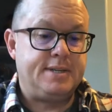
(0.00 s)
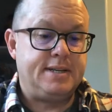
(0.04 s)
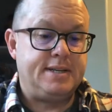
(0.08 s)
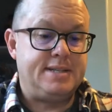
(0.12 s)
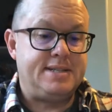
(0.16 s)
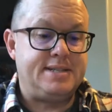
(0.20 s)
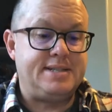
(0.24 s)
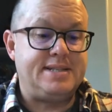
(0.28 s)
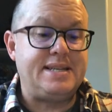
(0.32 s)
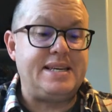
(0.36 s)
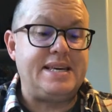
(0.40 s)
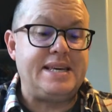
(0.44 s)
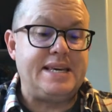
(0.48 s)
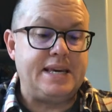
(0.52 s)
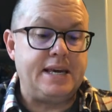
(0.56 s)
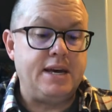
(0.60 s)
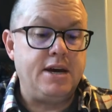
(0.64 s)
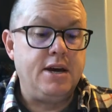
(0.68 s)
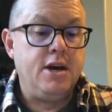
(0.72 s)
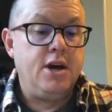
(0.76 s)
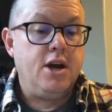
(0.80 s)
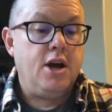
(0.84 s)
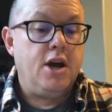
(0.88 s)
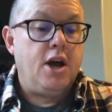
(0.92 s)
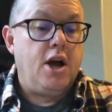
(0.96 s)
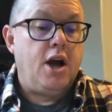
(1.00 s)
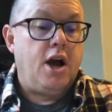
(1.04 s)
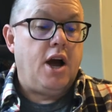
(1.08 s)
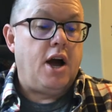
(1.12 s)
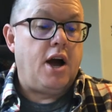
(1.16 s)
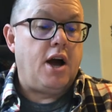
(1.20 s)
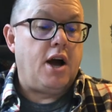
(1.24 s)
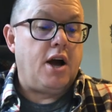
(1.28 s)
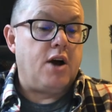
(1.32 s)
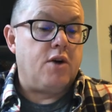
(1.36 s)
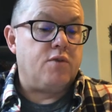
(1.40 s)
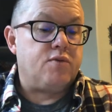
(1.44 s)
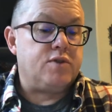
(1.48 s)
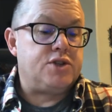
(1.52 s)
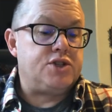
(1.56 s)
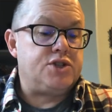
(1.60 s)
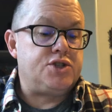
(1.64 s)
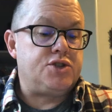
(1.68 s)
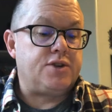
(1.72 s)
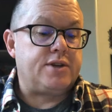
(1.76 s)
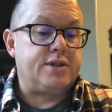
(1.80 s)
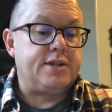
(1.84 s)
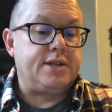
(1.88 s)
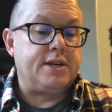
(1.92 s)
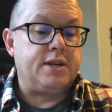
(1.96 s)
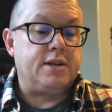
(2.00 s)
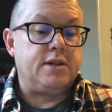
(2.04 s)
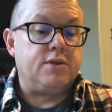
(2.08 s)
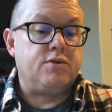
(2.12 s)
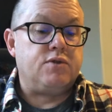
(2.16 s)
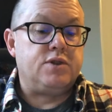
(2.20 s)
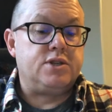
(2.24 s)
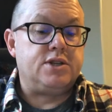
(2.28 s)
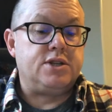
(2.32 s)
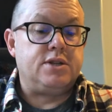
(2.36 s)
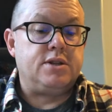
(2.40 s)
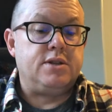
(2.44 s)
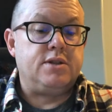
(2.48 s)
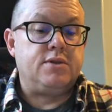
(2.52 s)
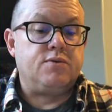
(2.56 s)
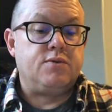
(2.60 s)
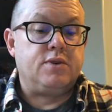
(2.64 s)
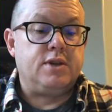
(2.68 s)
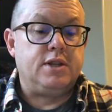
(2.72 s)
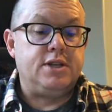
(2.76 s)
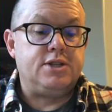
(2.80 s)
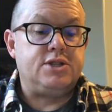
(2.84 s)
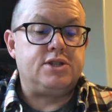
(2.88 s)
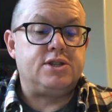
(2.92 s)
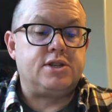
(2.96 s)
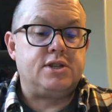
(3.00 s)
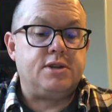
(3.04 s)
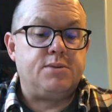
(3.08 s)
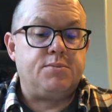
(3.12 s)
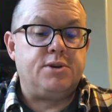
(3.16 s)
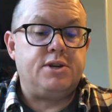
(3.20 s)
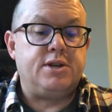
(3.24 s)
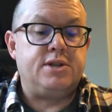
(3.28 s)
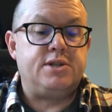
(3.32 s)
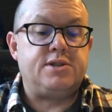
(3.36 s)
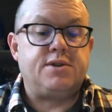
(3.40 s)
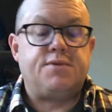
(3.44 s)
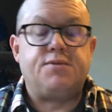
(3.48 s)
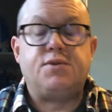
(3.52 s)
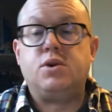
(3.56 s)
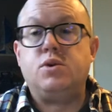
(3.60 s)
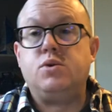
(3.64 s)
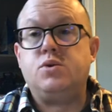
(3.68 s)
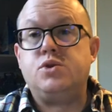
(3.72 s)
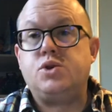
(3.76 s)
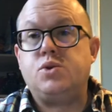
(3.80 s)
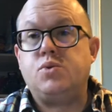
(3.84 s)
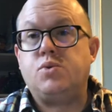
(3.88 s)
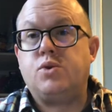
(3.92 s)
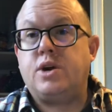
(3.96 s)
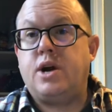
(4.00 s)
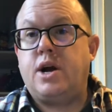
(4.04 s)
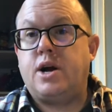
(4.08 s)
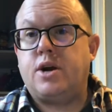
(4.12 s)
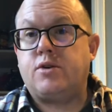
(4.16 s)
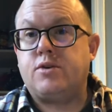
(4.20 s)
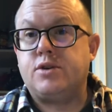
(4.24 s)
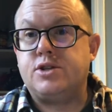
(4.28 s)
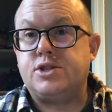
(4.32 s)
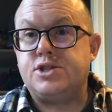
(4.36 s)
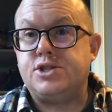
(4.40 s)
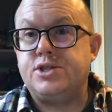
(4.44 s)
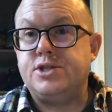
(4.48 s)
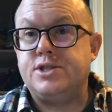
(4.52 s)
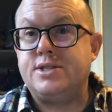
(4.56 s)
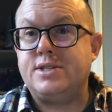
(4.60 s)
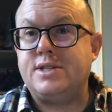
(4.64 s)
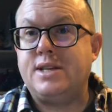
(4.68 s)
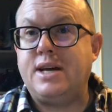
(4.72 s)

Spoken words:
C, restricting religious liberties of those who are not Christians.